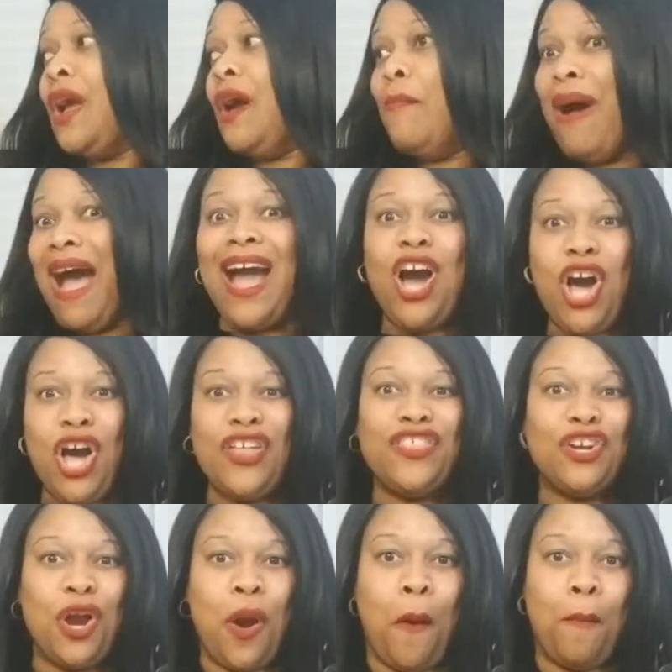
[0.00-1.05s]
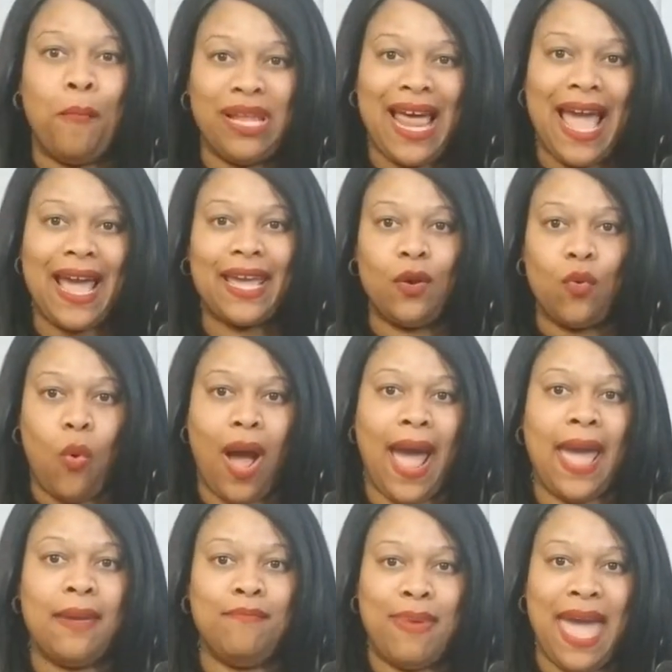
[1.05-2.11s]
my other black and
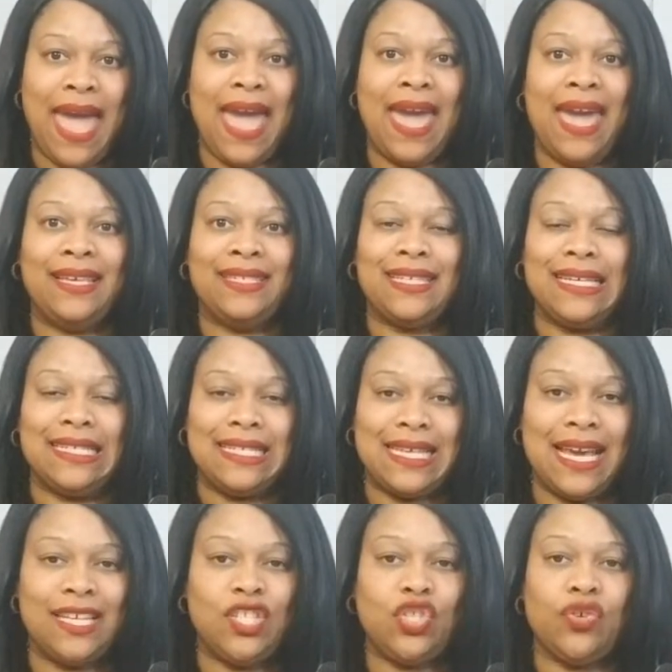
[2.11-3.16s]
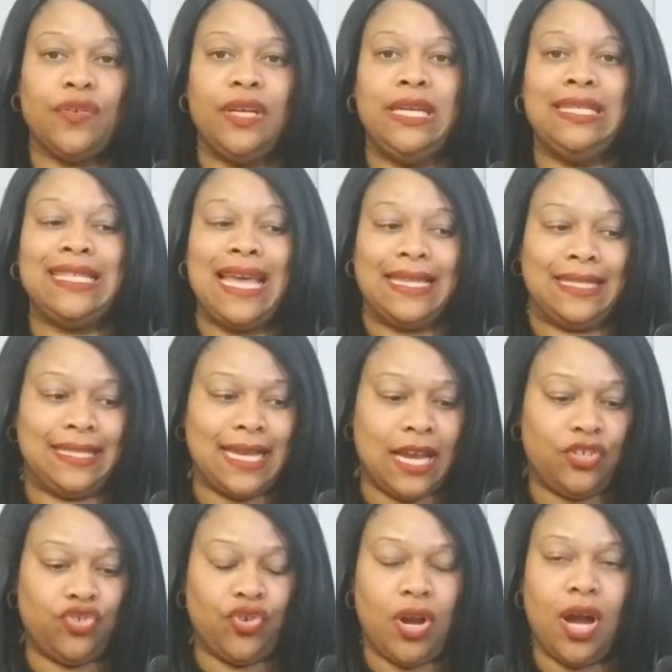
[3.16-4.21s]
white bags, accessories,
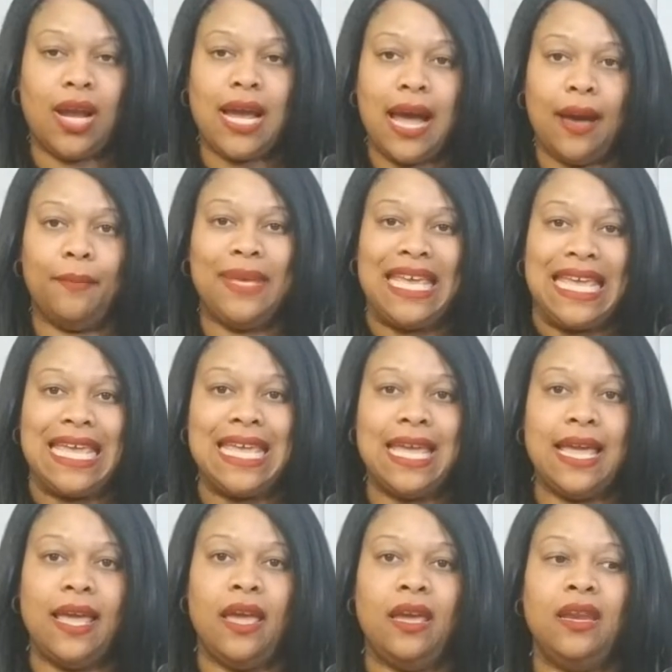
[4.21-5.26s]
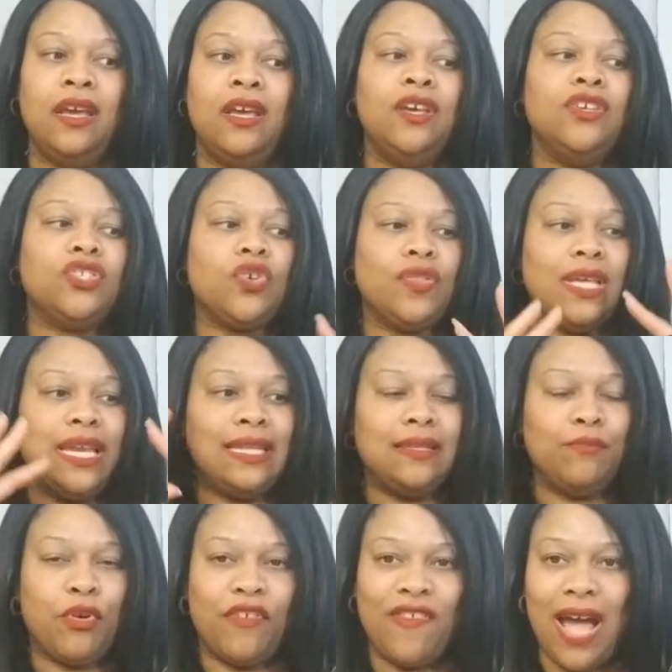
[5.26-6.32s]
etc. come in so that
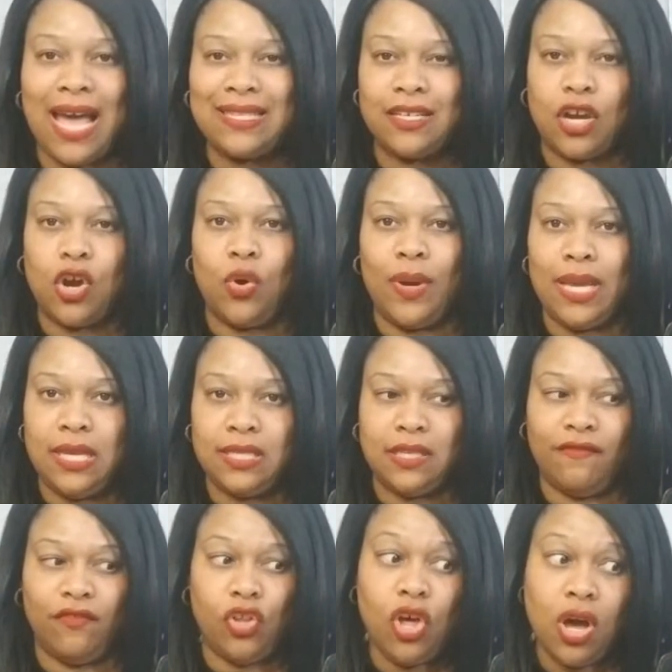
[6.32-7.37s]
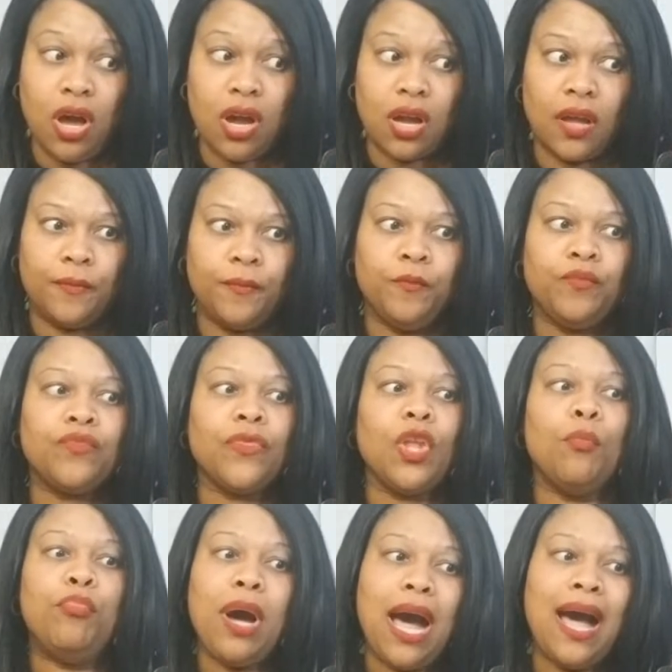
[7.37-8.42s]
it provides a cohesive look,
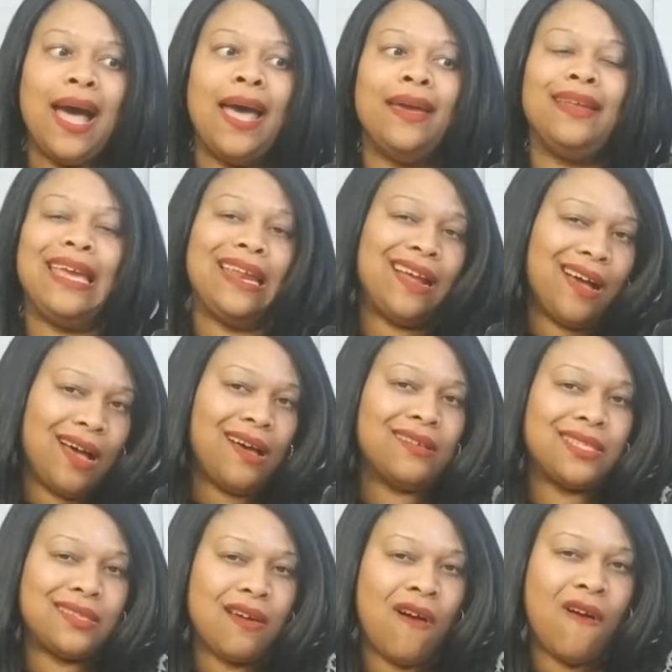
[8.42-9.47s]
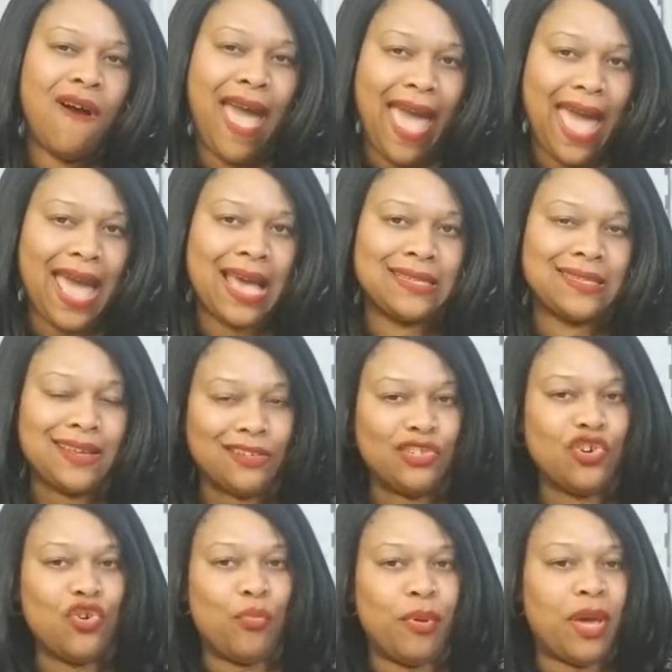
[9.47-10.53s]
but it also has a
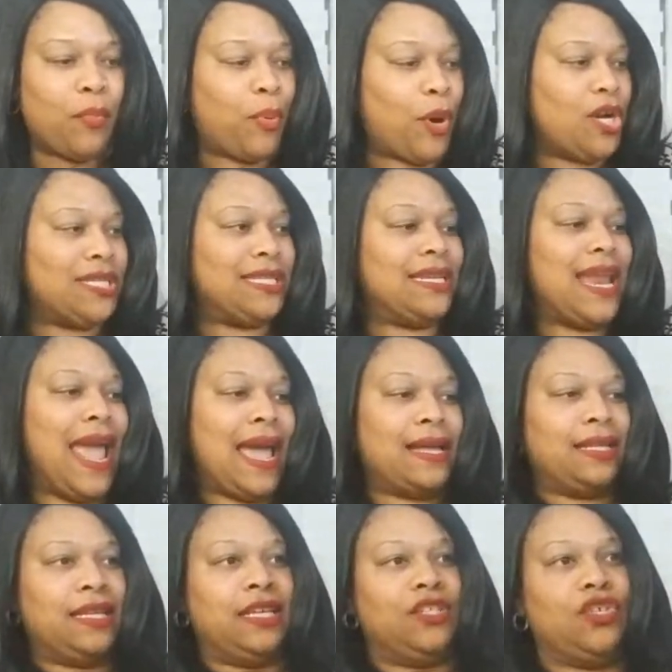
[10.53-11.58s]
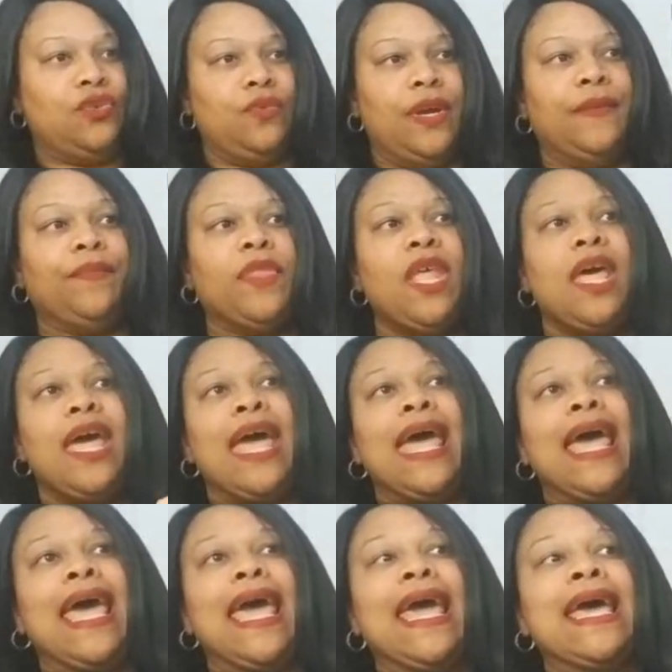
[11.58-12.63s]
little bit of personality to it.
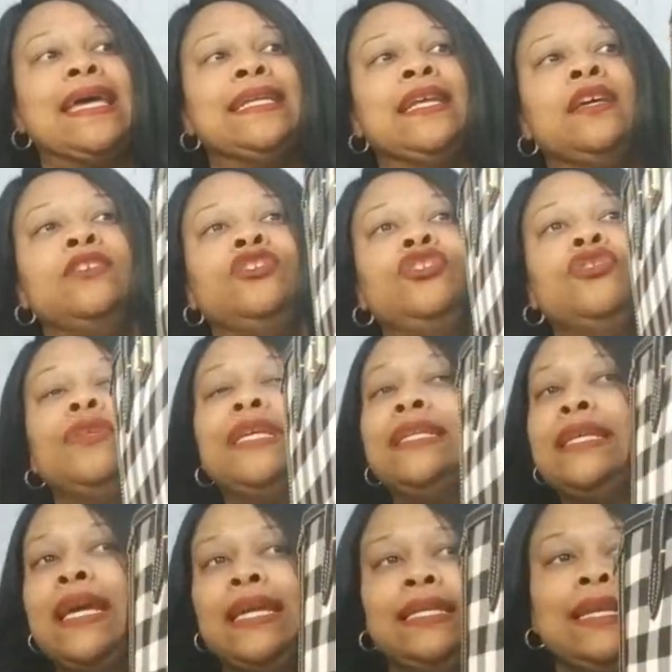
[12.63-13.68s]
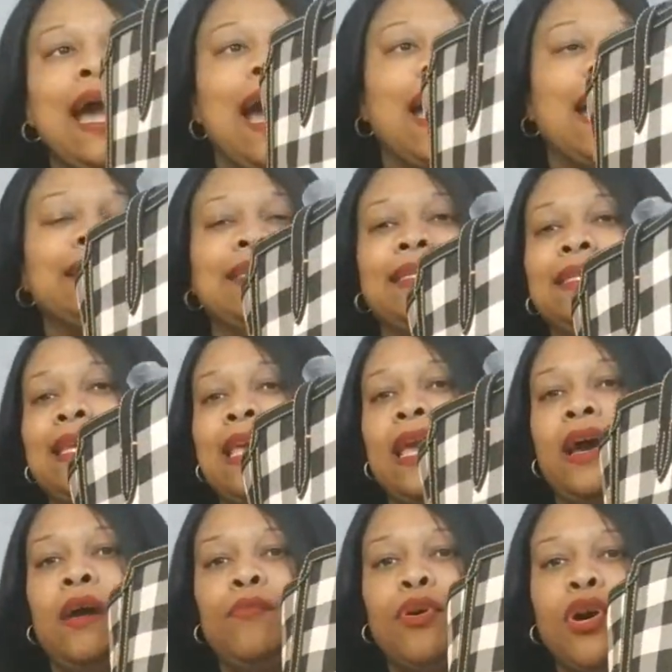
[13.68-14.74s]
And Dooney did not
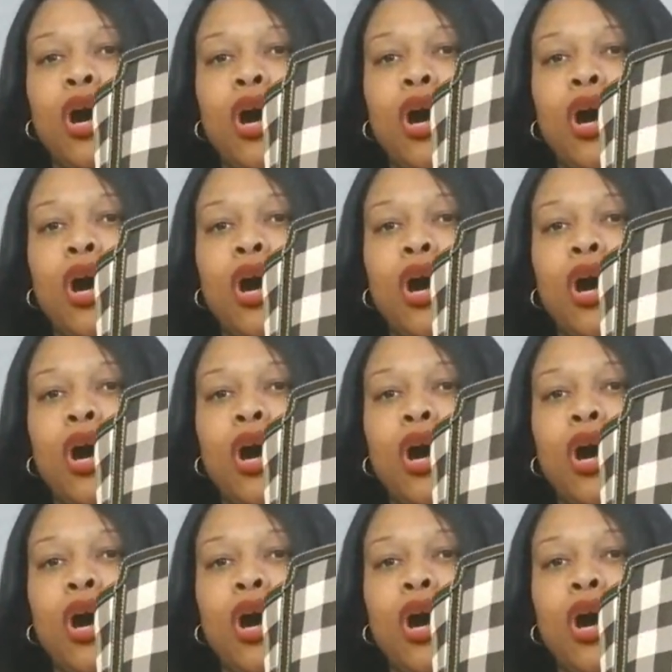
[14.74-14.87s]
skimp